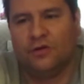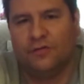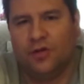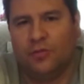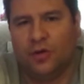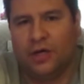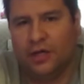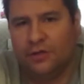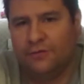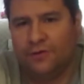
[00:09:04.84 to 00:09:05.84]
are available
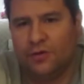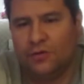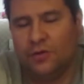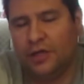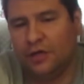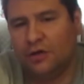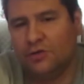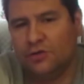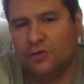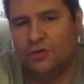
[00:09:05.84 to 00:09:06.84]
on the phone, and
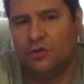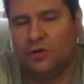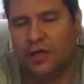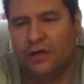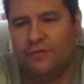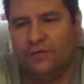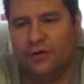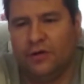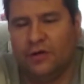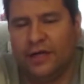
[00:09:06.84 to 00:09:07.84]
also you'll have
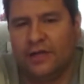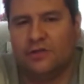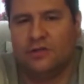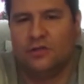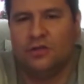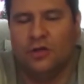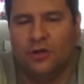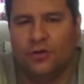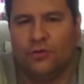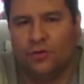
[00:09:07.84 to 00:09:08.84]
access
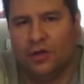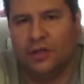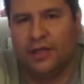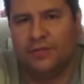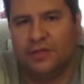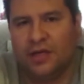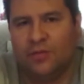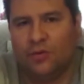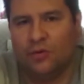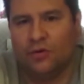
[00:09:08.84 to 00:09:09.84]
through a
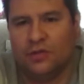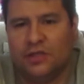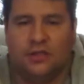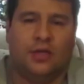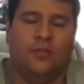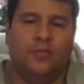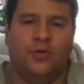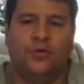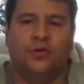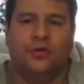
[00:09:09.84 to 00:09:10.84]
laptop or desktop
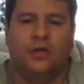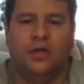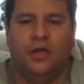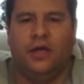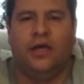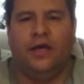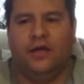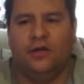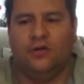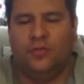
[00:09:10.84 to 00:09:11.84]
computer,
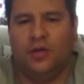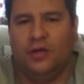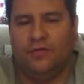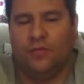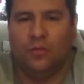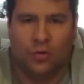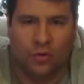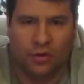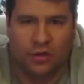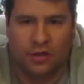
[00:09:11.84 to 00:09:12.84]
and there'll be even
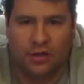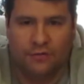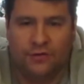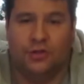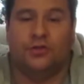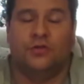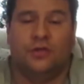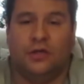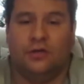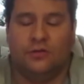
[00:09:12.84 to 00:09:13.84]
more features
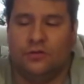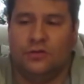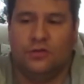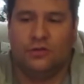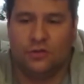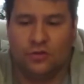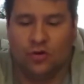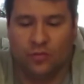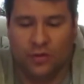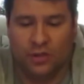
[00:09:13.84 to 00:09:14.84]
there. So there's just
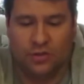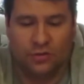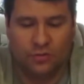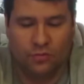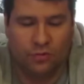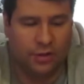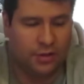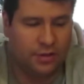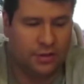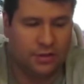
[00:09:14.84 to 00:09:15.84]
so much with
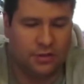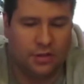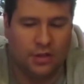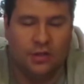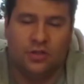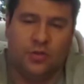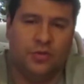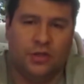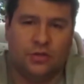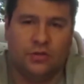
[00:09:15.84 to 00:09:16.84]
this
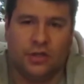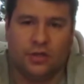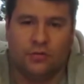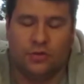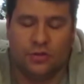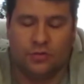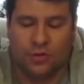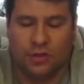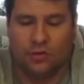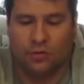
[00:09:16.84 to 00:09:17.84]
GPS tracker, which is
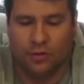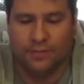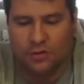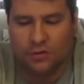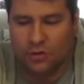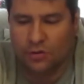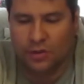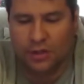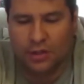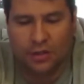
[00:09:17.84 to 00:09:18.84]
really cool.
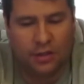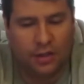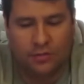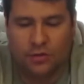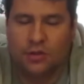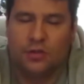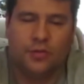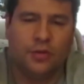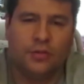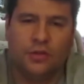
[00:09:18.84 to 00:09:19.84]
So yeah, so that's
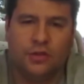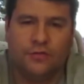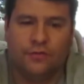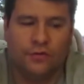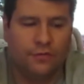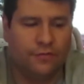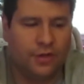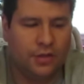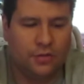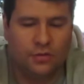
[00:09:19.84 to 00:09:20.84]
pretty much it for the
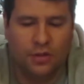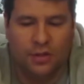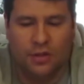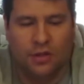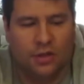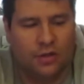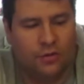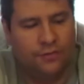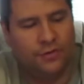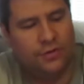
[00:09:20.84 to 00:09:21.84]
video.
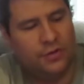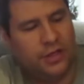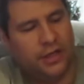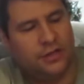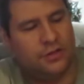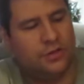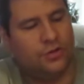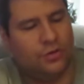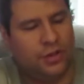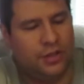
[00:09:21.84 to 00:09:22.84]
Hopefully you guys
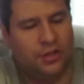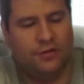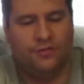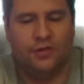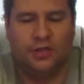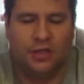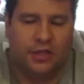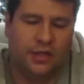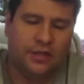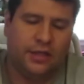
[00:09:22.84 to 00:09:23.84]
enjoyed it. If you did,
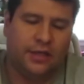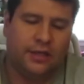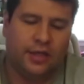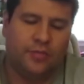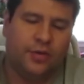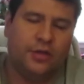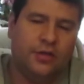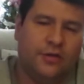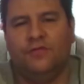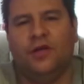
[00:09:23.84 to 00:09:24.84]
hit that like button.
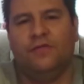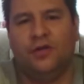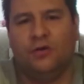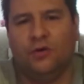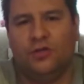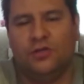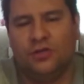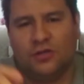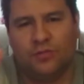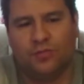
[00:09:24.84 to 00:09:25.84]
If you have any
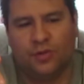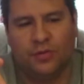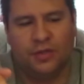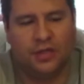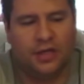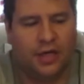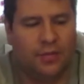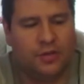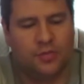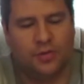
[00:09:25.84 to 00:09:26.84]
questions, put them in the
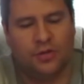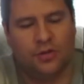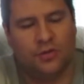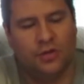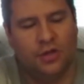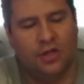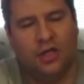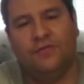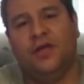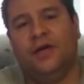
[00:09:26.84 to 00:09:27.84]
comments below.
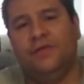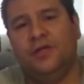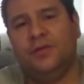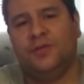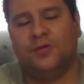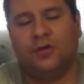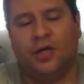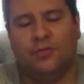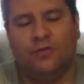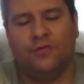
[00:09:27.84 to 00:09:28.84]
If you haven't yet
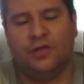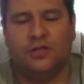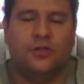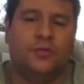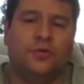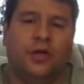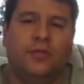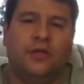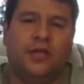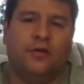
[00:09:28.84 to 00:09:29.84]
subscribed, don't forget to subscribe,
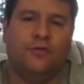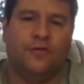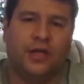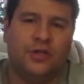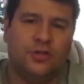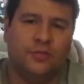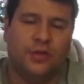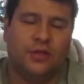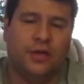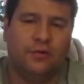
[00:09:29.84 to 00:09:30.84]
hit that notification
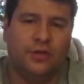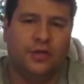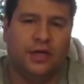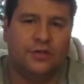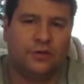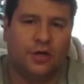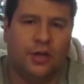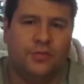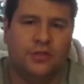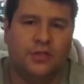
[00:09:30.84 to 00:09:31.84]
bell. That way you guys are
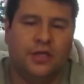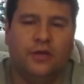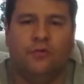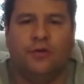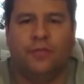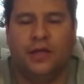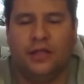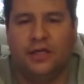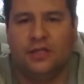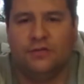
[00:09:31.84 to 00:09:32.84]
up to date with my
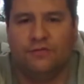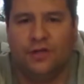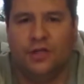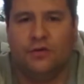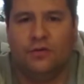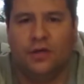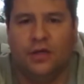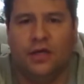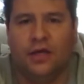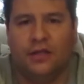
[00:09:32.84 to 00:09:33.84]
latest video.
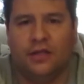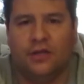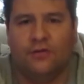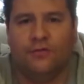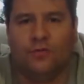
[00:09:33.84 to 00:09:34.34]
And thank you for